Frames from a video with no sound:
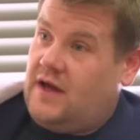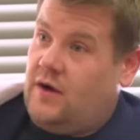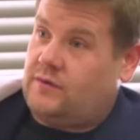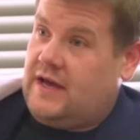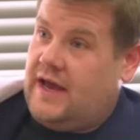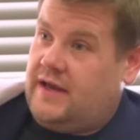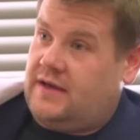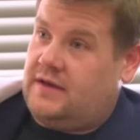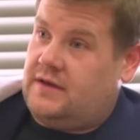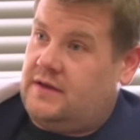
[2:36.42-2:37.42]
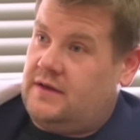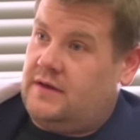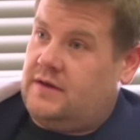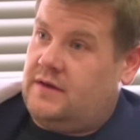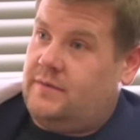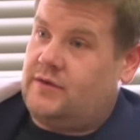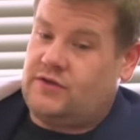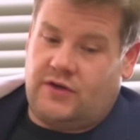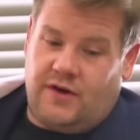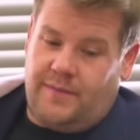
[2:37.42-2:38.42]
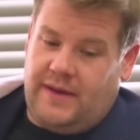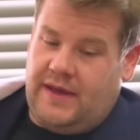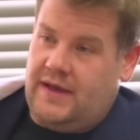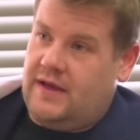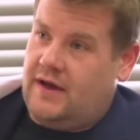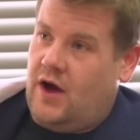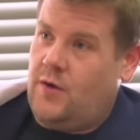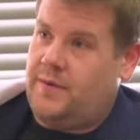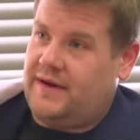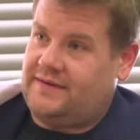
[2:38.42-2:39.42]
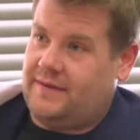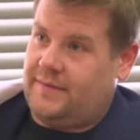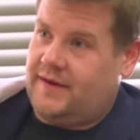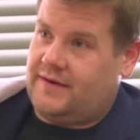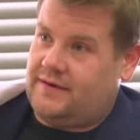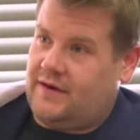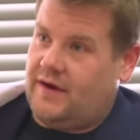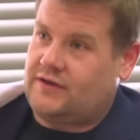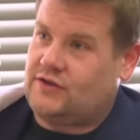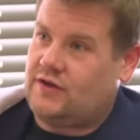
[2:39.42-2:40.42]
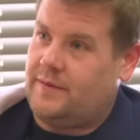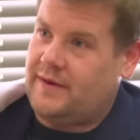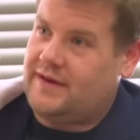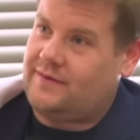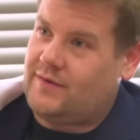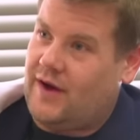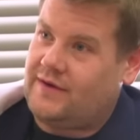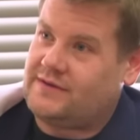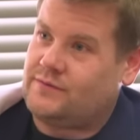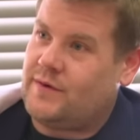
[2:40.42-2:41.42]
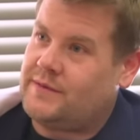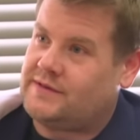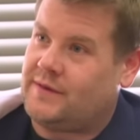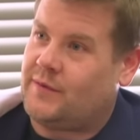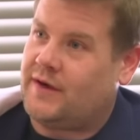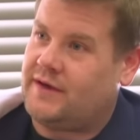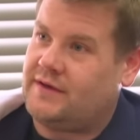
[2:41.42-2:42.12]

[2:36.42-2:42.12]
the whole day. That's your whole day. But shouldn't I be opening something? Like, shouldn't I be cutting some ribbon somewhere?